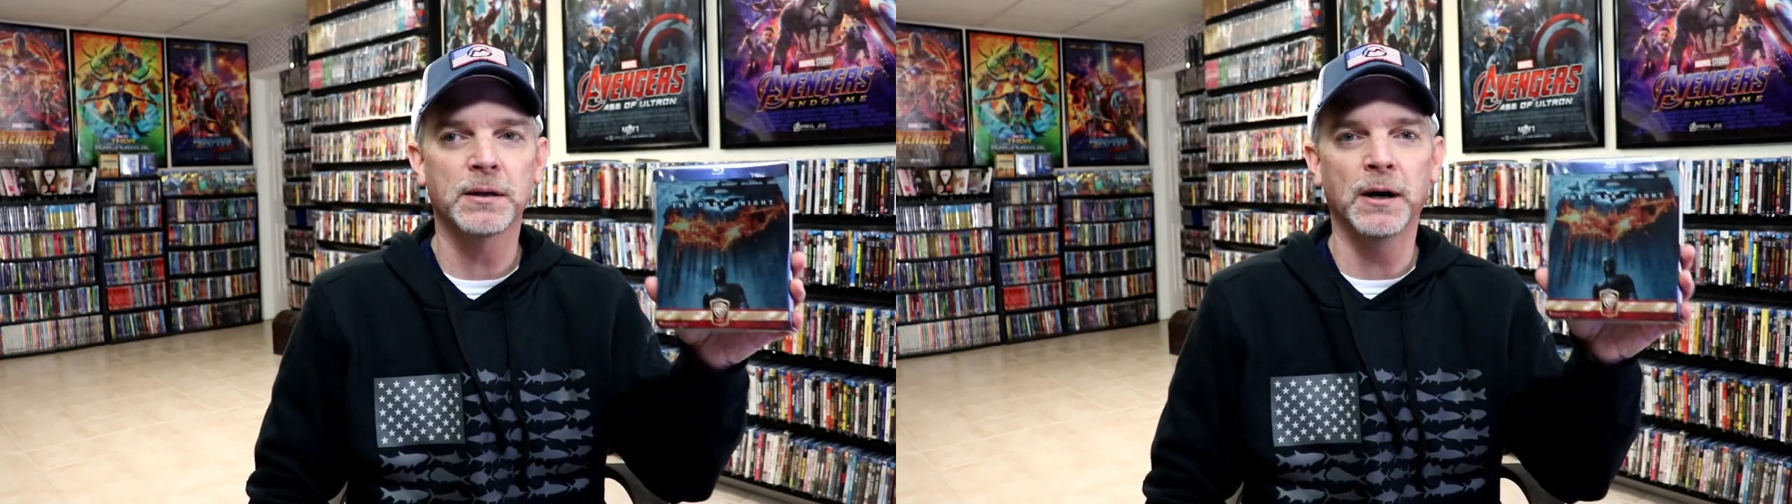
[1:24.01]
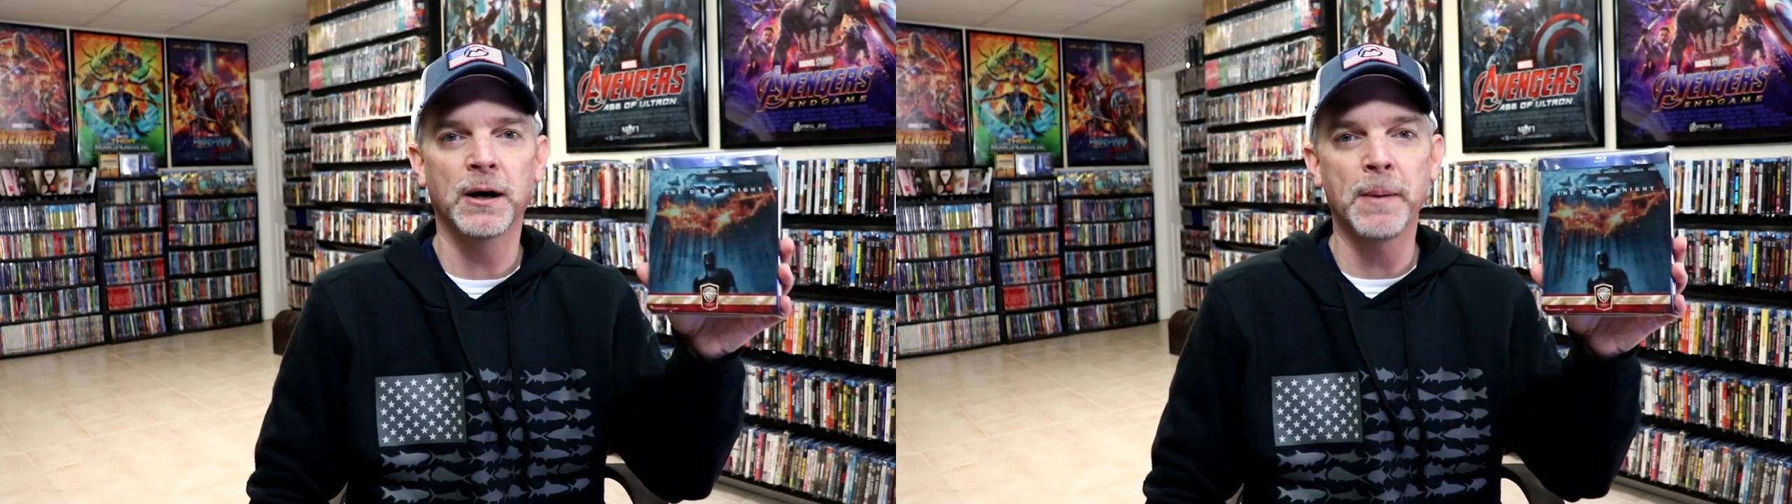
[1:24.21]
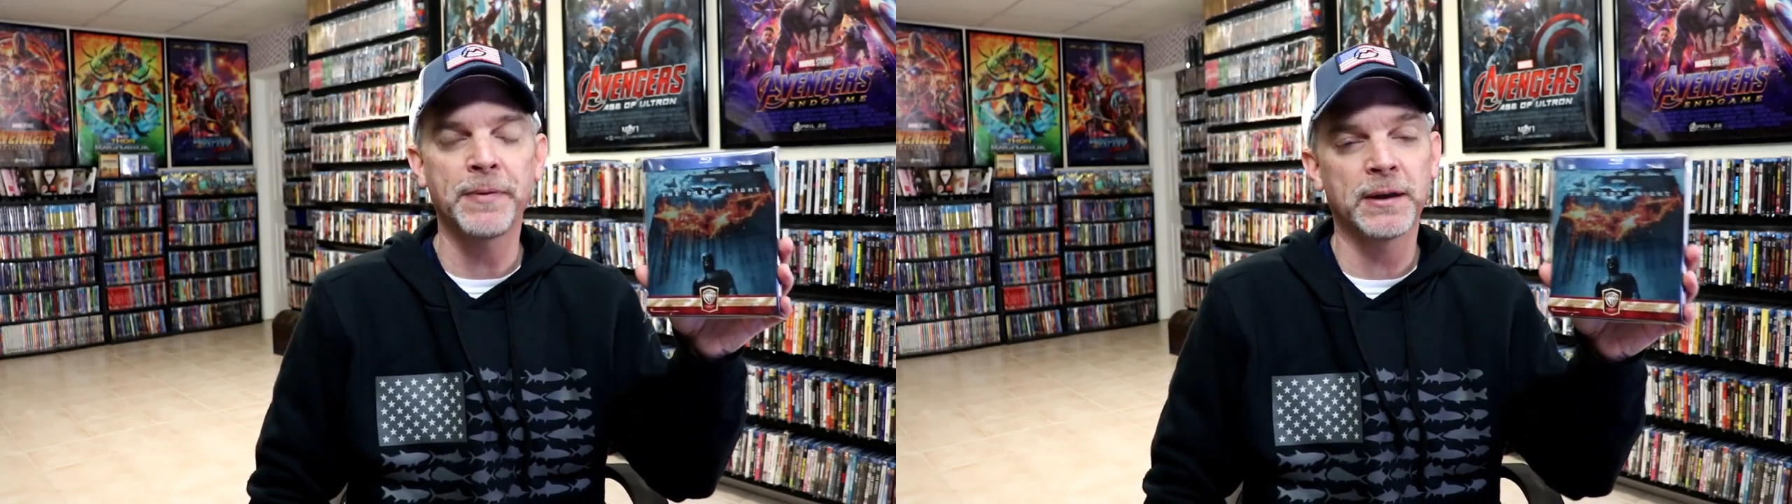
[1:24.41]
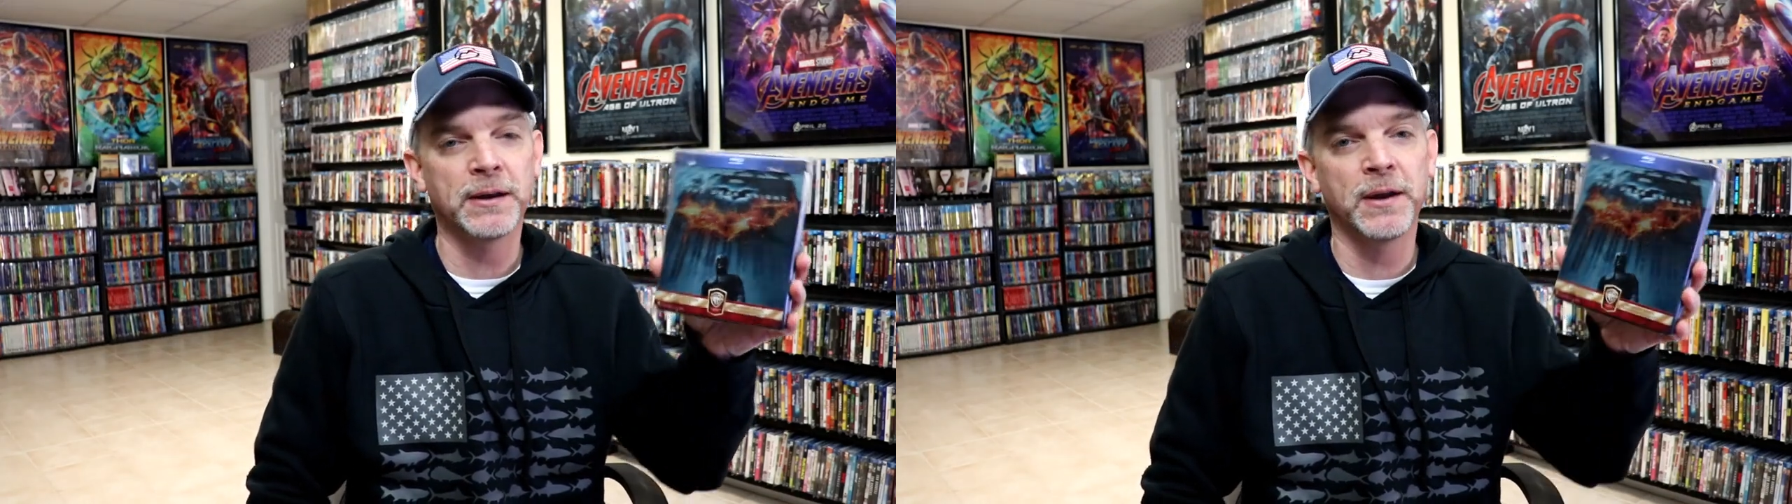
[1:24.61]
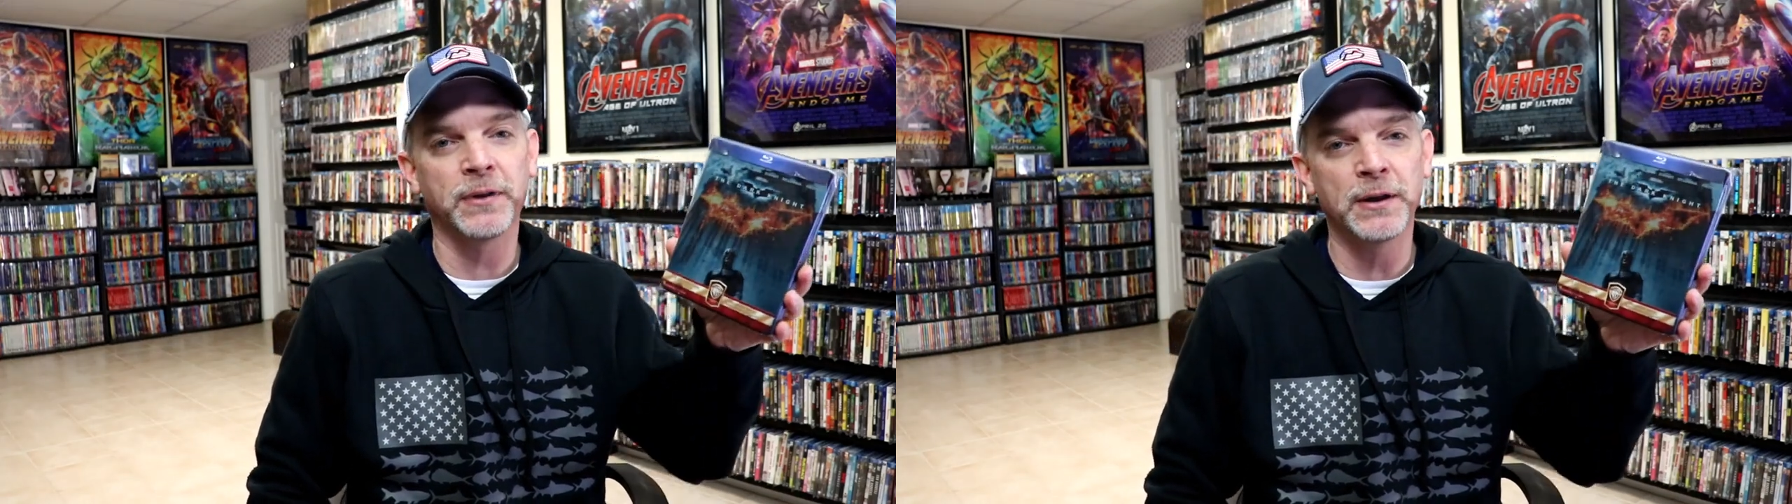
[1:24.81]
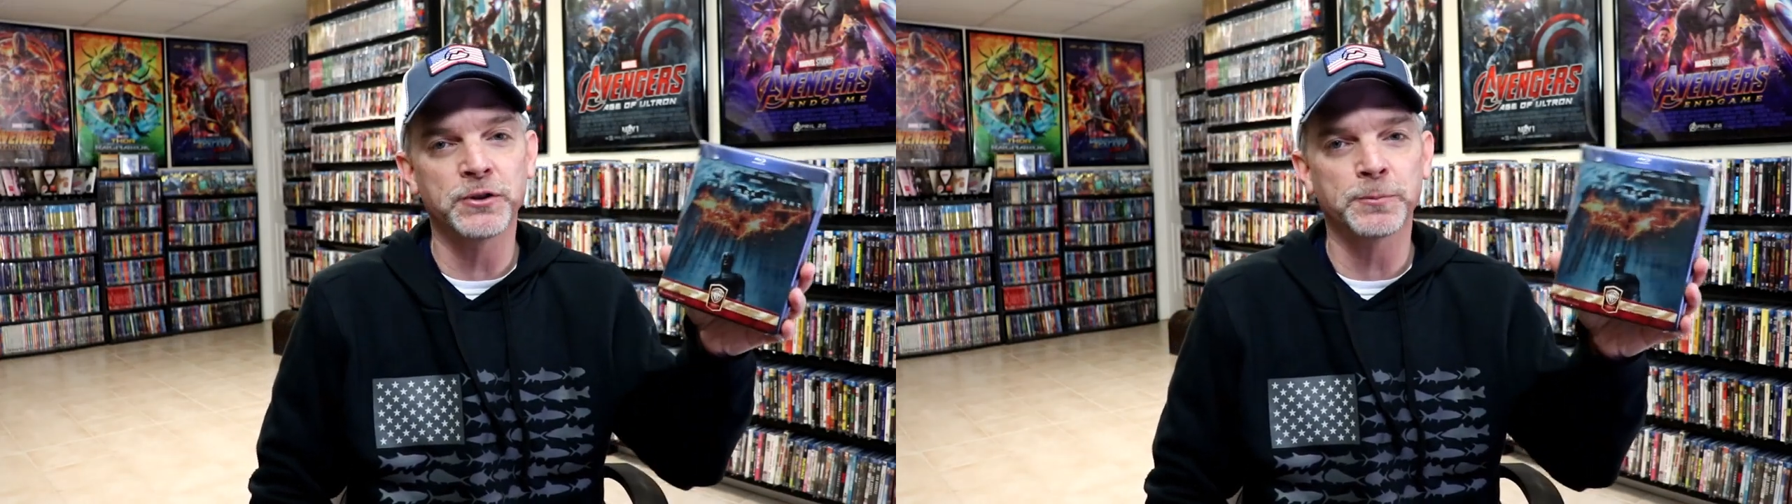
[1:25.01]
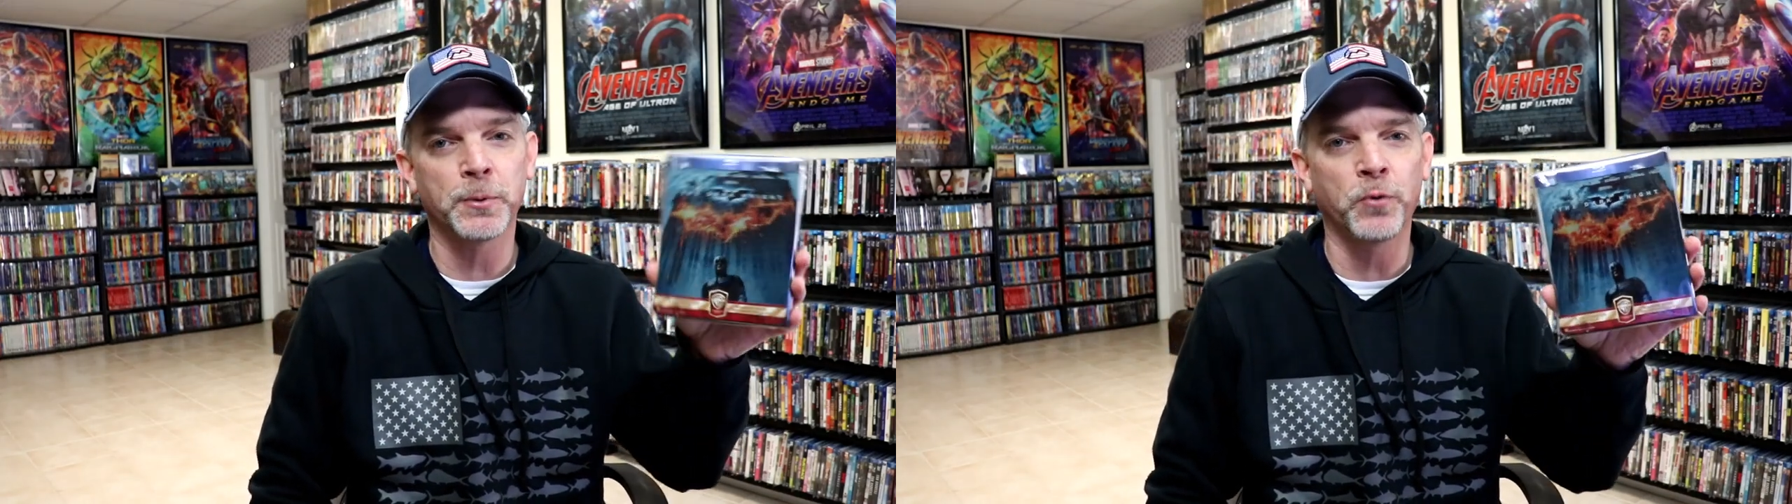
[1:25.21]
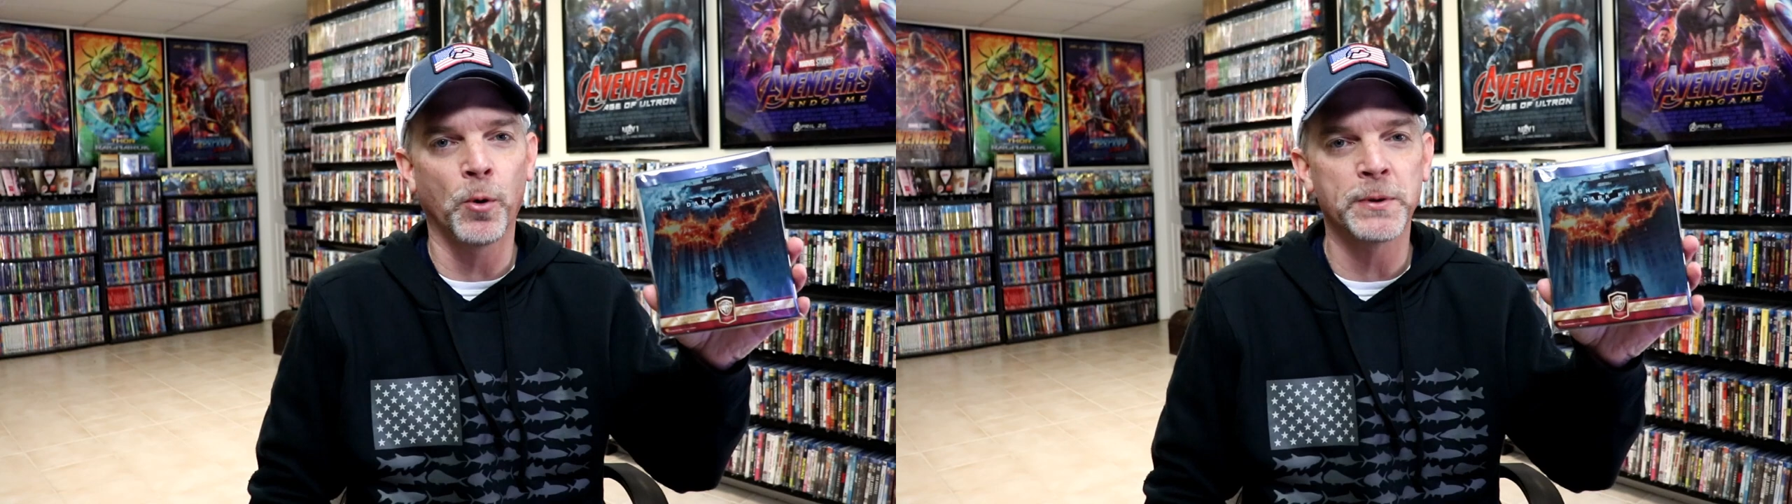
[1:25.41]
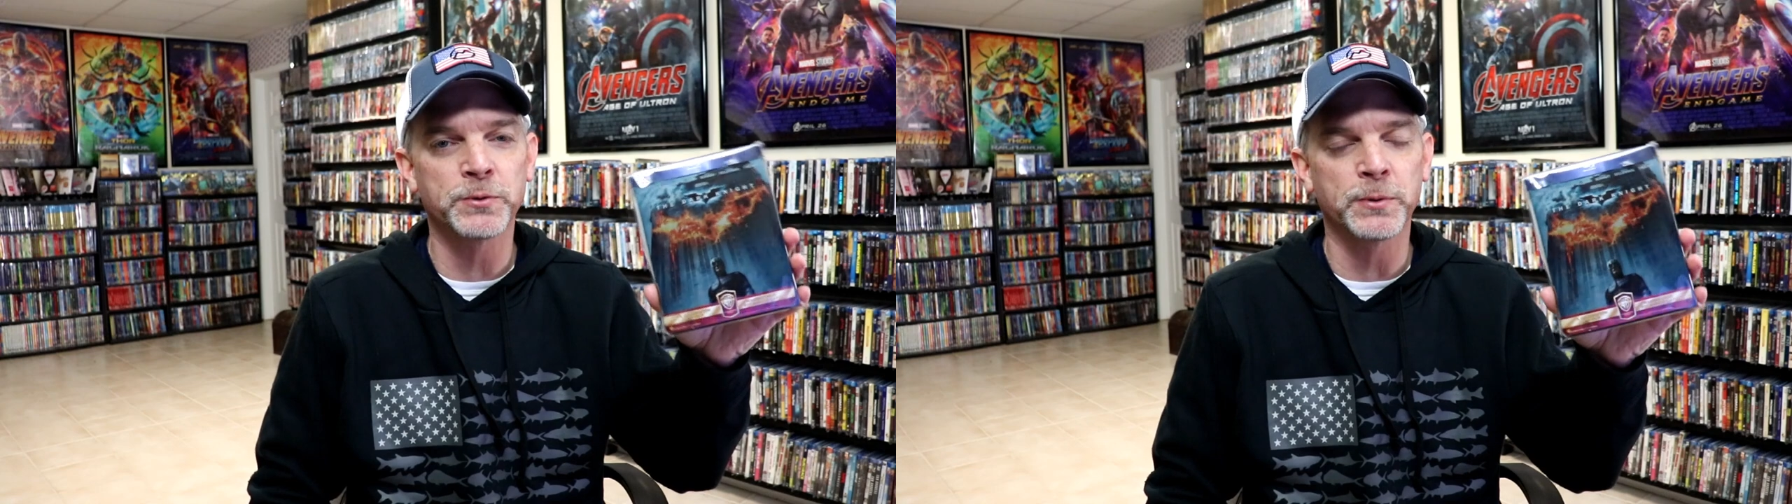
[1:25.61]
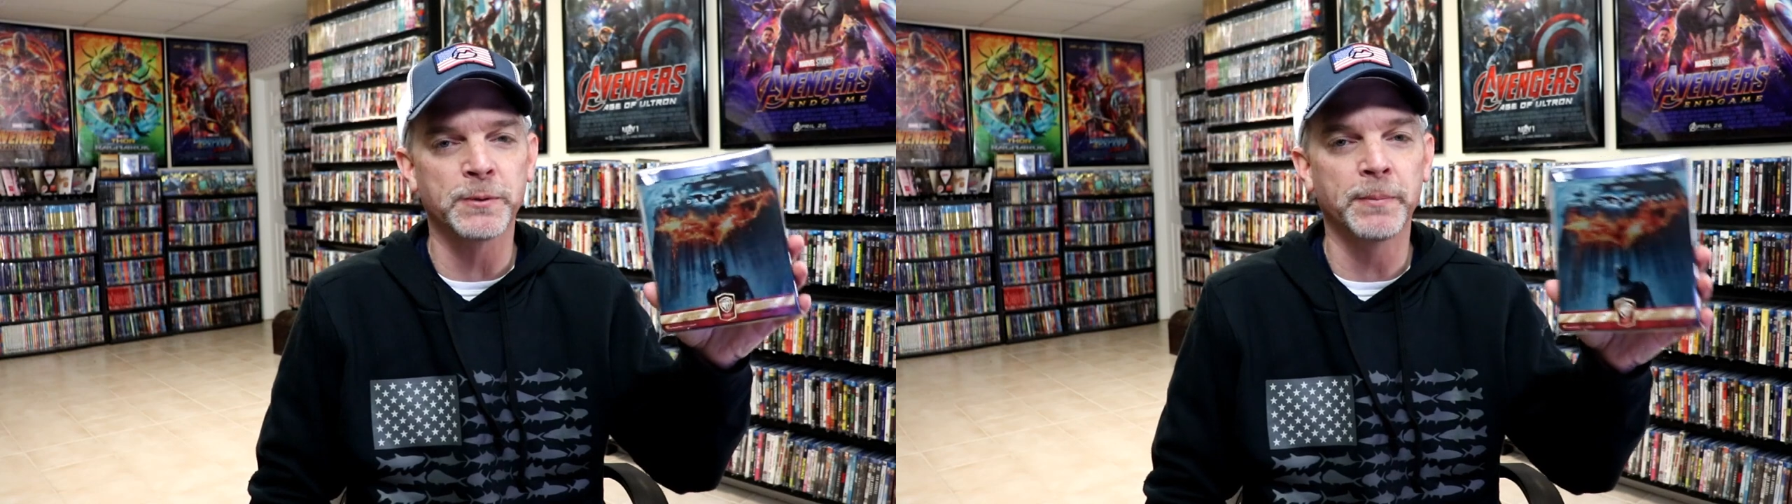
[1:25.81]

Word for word: Um, I think Heath Ledger's performance was